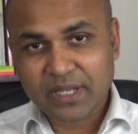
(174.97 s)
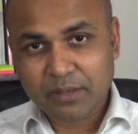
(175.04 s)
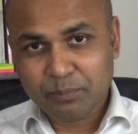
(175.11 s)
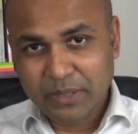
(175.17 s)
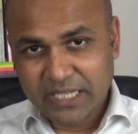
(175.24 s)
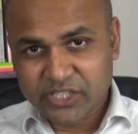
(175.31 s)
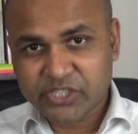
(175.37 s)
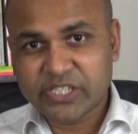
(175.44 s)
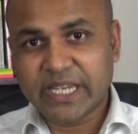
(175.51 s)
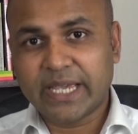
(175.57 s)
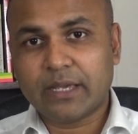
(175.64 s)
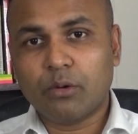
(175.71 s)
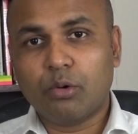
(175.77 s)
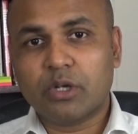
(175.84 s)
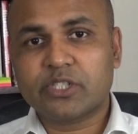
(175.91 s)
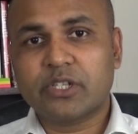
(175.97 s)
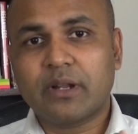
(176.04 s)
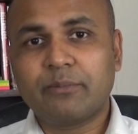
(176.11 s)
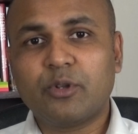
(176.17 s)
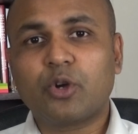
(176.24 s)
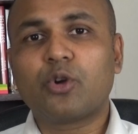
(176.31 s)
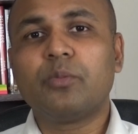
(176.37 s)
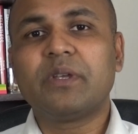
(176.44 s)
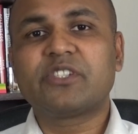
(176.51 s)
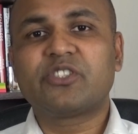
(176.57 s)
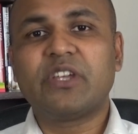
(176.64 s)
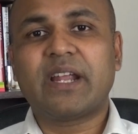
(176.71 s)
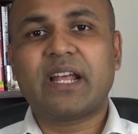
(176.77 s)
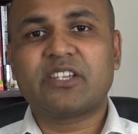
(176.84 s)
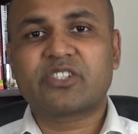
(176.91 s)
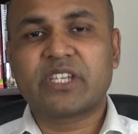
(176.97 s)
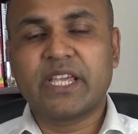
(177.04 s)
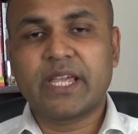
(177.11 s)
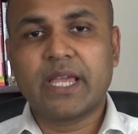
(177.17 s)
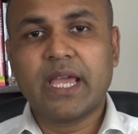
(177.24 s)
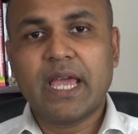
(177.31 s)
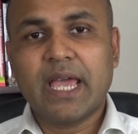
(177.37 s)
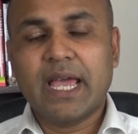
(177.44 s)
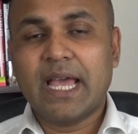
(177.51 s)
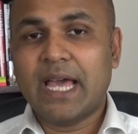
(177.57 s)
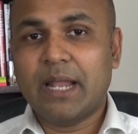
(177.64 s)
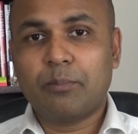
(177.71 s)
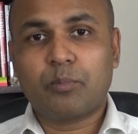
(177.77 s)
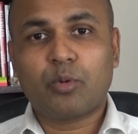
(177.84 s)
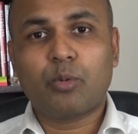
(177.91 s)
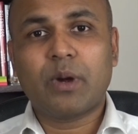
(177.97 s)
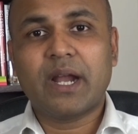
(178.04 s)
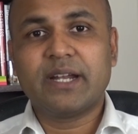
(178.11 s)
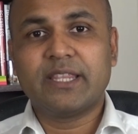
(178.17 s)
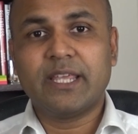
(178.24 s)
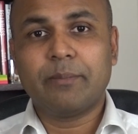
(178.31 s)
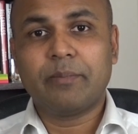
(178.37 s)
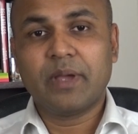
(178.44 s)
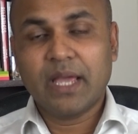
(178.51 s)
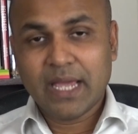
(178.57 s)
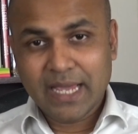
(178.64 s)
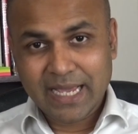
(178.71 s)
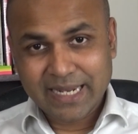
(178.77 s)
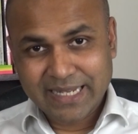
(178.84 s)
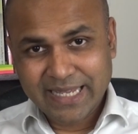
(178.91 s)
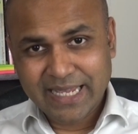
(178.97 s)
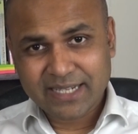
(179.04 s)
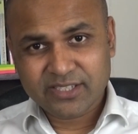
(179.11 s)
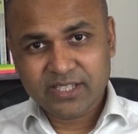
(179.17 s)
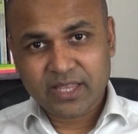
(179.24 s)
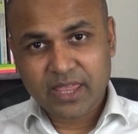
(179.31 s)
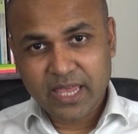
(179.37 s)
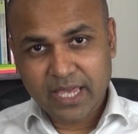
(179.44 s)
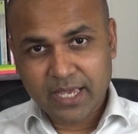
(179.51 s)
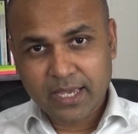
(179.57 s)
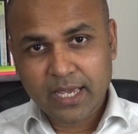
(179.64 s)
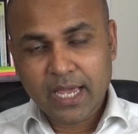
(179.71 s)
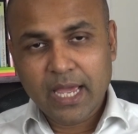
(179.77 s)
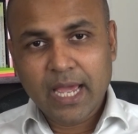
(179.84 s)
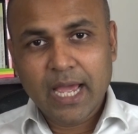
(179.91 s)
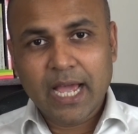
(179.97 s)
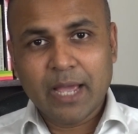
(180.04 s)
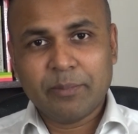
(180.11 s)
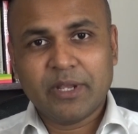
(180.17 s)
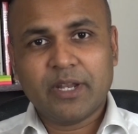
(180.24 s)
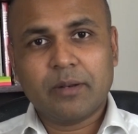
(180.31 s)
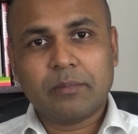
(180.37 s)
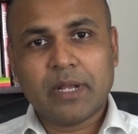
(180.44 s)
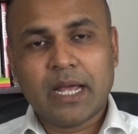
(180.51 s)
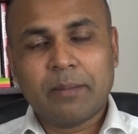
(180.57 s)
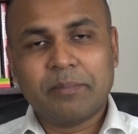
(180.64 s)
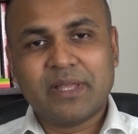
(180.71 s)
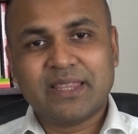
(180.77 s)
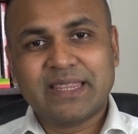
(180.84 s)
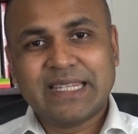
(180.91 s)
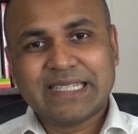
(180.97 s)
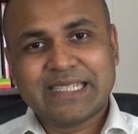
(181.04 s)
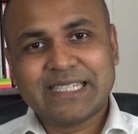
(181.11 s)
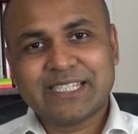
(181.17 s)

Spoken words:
Please check what sort of documents they are asking and provide them. And here is the thing, this